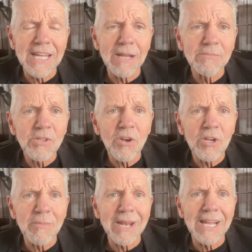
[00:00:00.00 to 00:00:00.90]
I'm
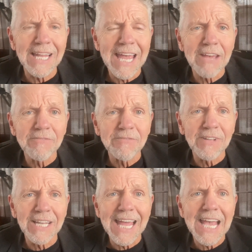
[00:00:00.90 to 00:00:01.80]
talking about a
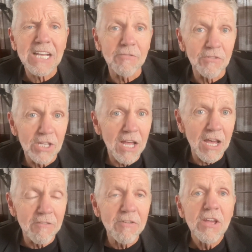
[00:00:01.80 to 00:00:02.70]
lack of
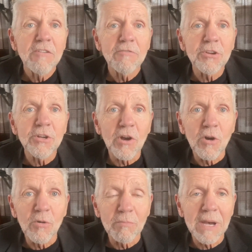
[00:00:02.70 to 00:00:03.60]
love for your
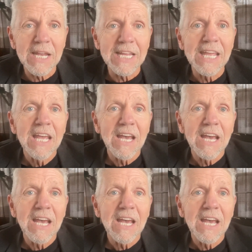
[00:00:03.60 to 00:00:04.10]
own body,